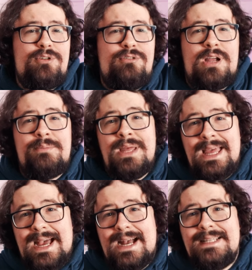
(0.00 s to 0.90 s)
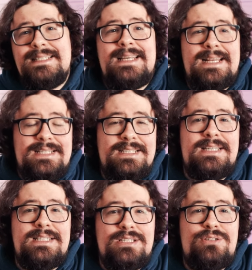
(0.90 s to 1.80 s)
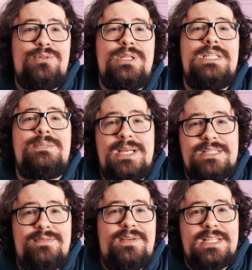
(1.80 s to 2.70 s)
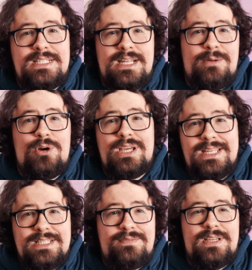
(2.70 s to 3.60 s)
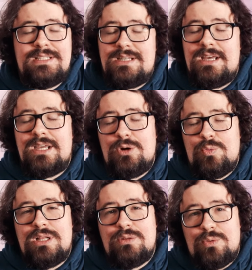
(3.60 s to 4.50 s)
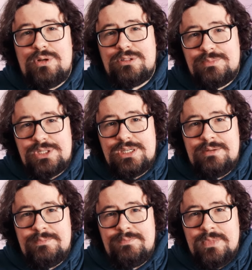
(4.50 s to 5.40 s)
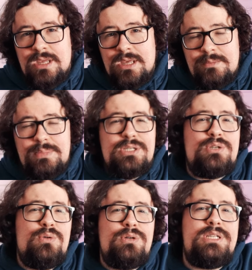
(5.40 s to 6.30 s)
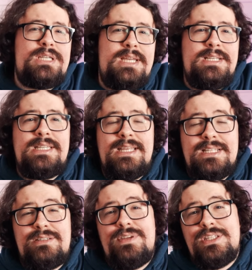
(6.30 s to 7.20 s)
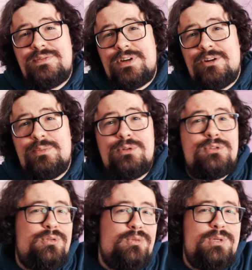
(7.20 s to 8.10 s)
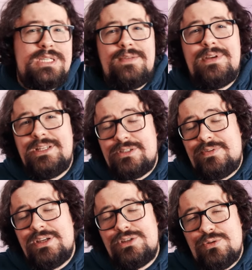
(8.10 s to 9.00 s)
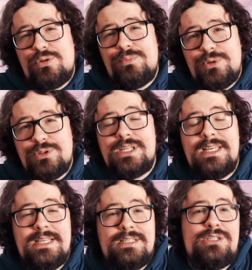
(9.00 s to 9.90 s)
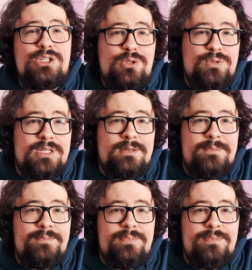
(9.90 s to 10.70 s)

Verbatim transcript: program, and attaches it to the specified network interface like a well-oiled machine. Be sure to change the interface variable to whichever interface your computer is using.